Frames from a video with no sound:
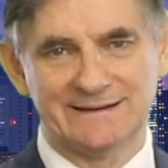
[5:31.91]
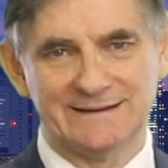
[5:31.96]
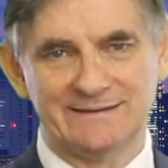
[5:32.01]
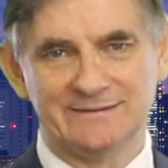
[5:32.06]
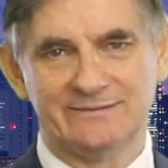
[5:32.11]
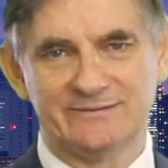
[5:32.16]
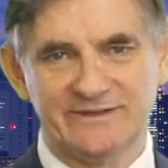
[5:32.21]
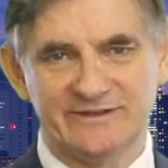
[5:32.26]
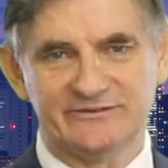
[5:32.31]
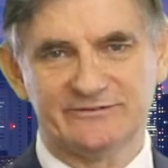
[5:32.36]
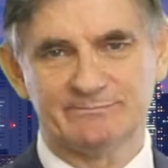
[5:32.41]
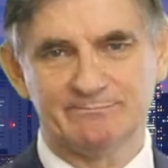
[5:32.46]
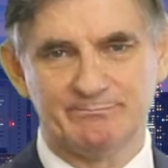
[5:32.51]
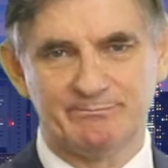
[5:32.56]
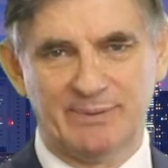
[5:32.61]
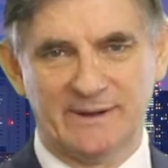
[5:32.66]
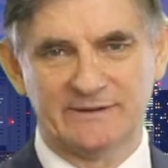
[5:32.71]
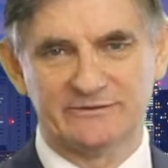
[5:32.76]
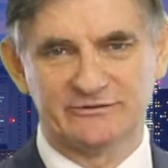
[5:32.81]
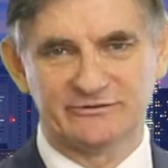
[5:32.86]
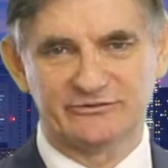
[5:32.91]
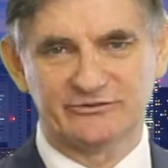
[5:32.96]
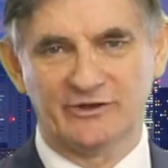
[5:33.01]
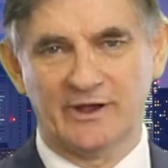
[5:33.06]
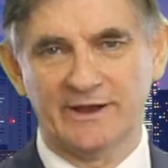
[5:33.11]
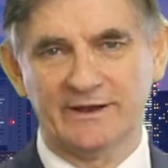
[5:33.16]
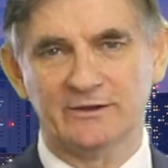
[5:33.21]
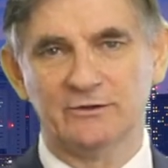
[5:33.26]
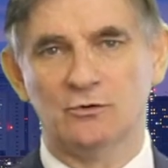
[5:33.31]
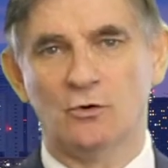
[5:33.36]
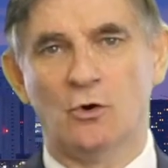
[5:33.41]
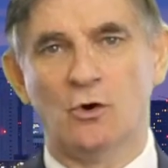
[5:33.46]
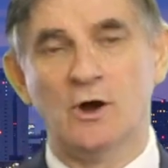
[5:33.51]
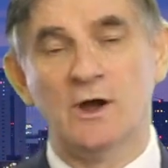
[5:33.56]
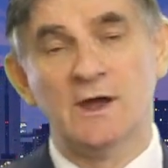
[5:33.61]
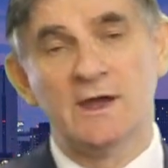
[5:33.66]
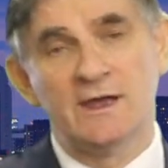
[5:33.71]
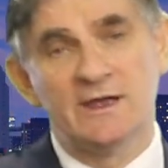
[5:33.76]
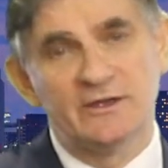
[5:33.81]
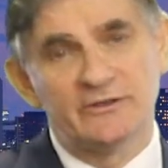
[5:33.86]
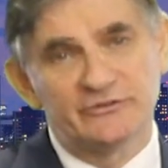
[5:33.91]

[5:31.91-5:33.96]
in this budget cycle or